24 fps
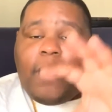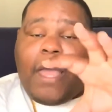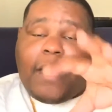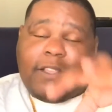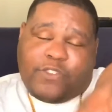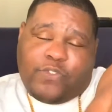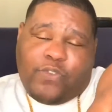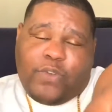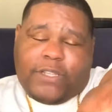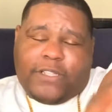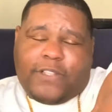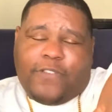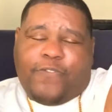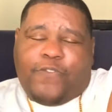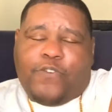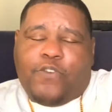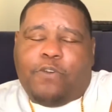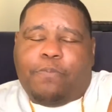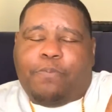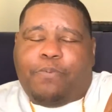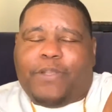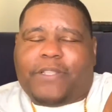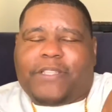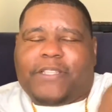As far as the
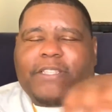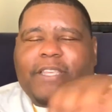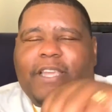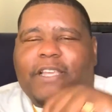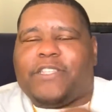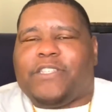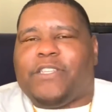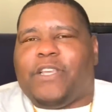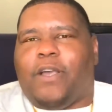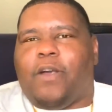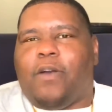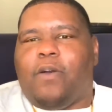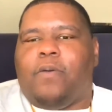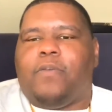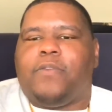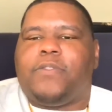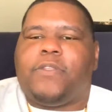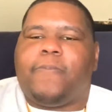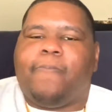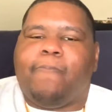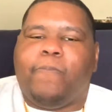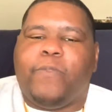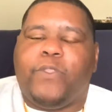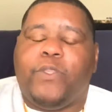food presentation
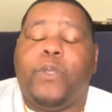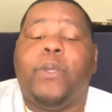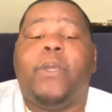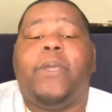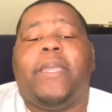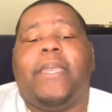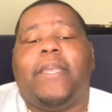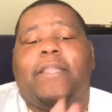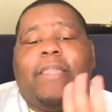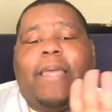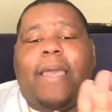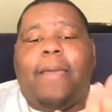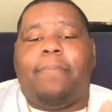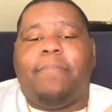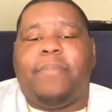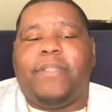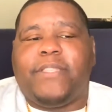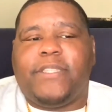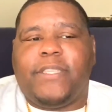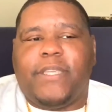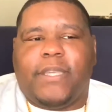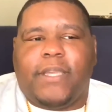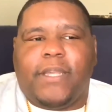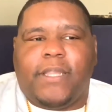goes, you could get that
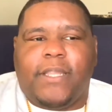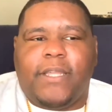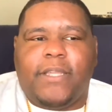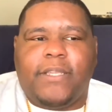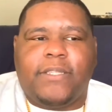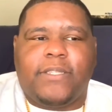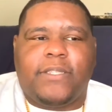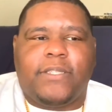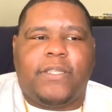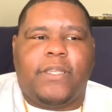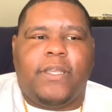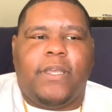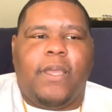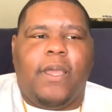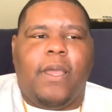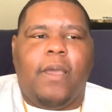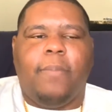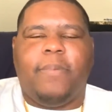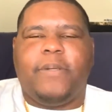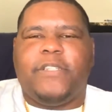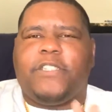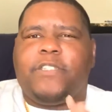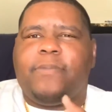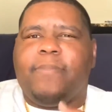meticulous,
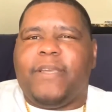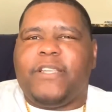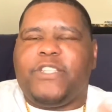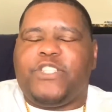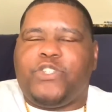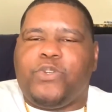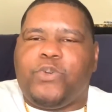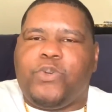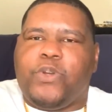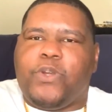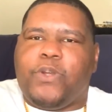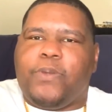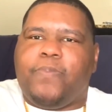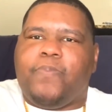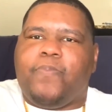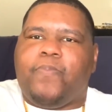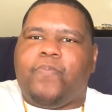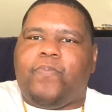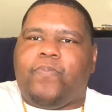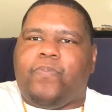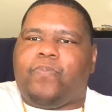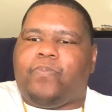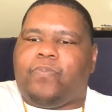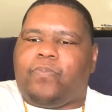but just make sure
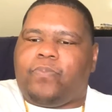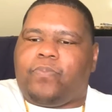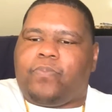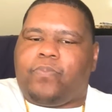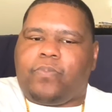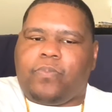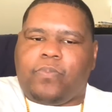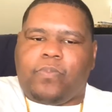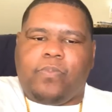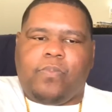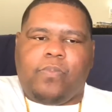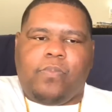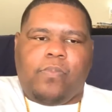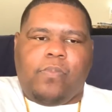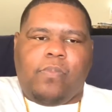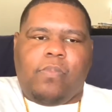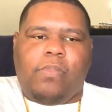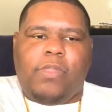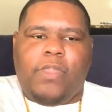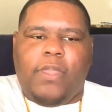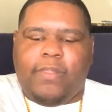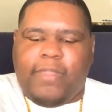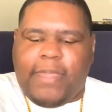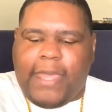
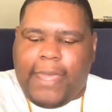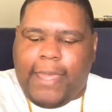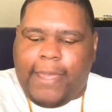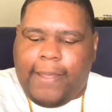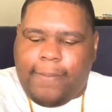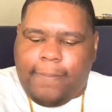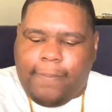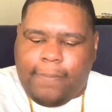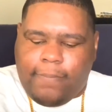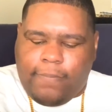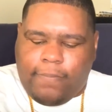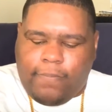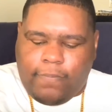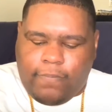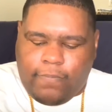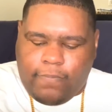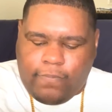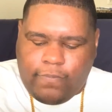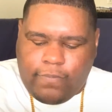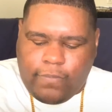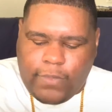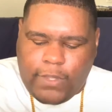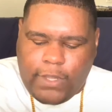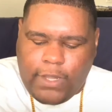that,
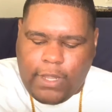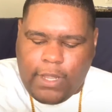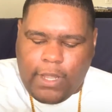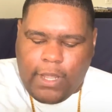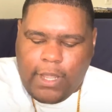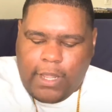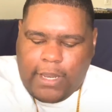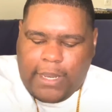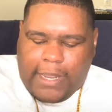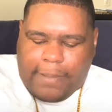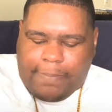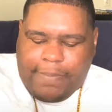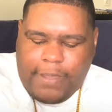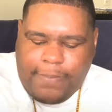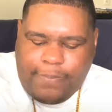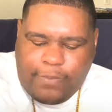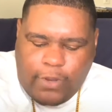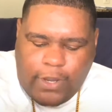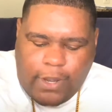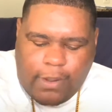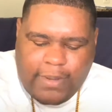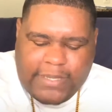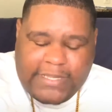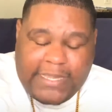
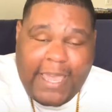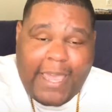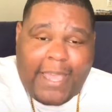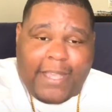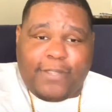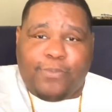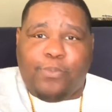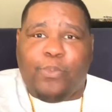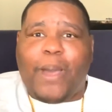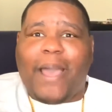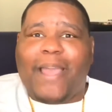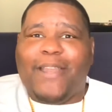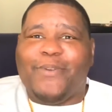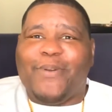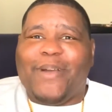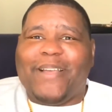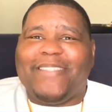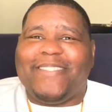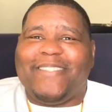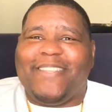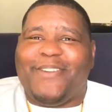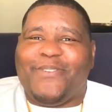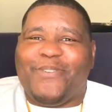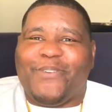people always ask, why do
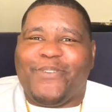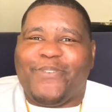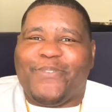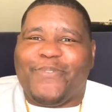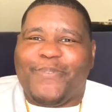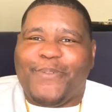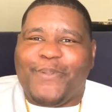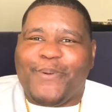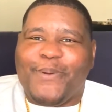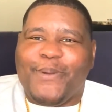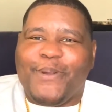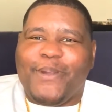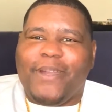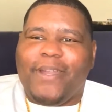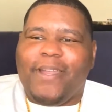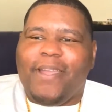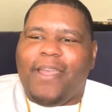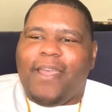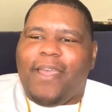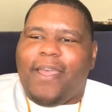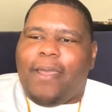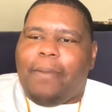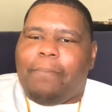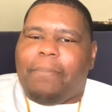I sit on the floor?
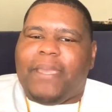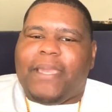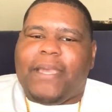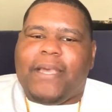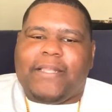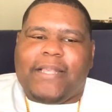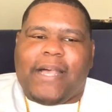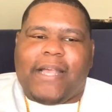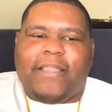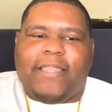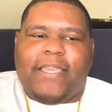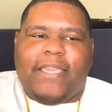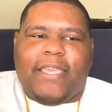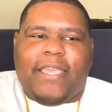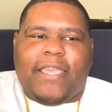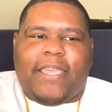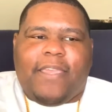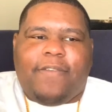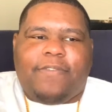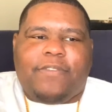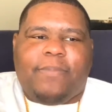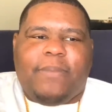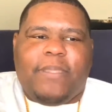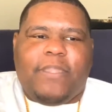Because I think
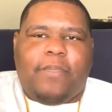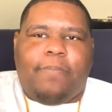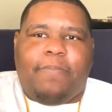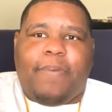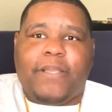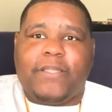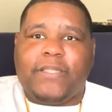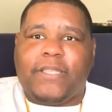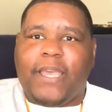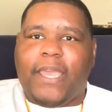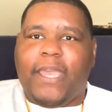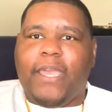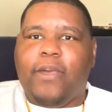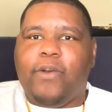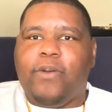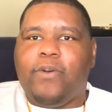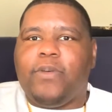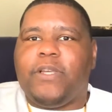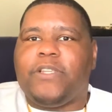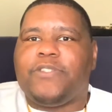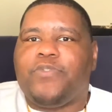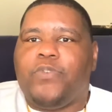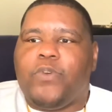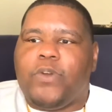it gives me the best
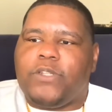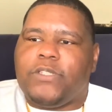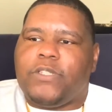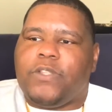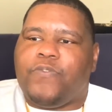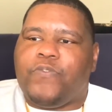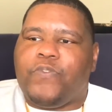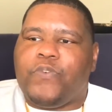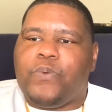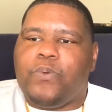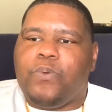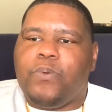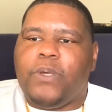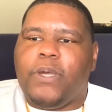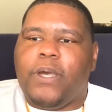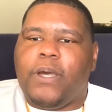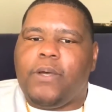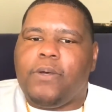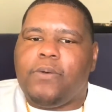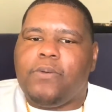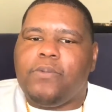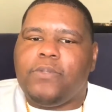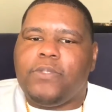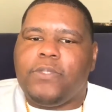angle as far as the food
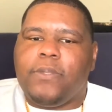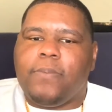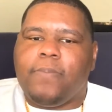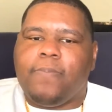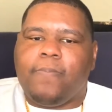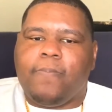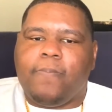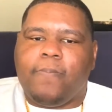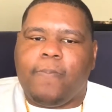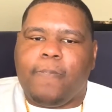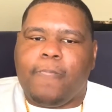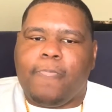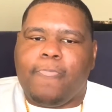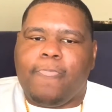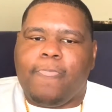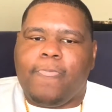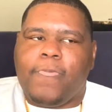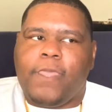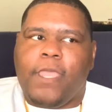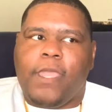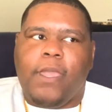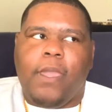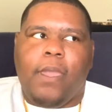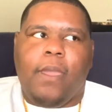goes,
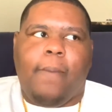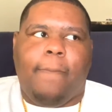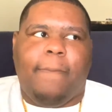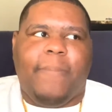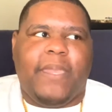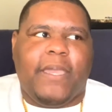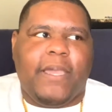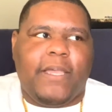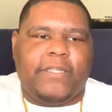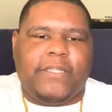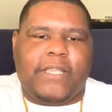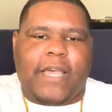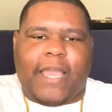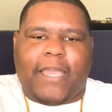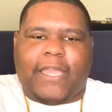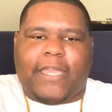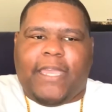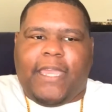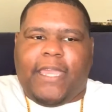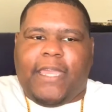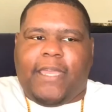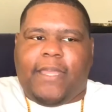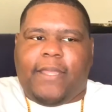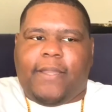because I
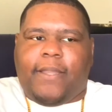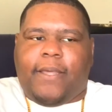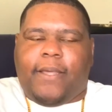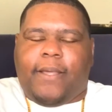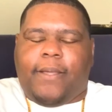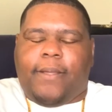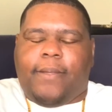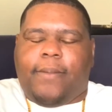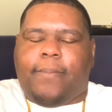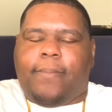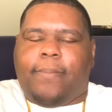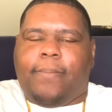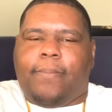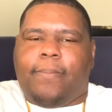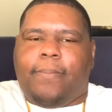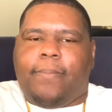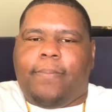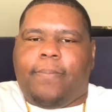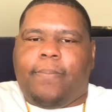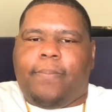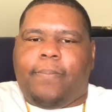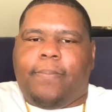can,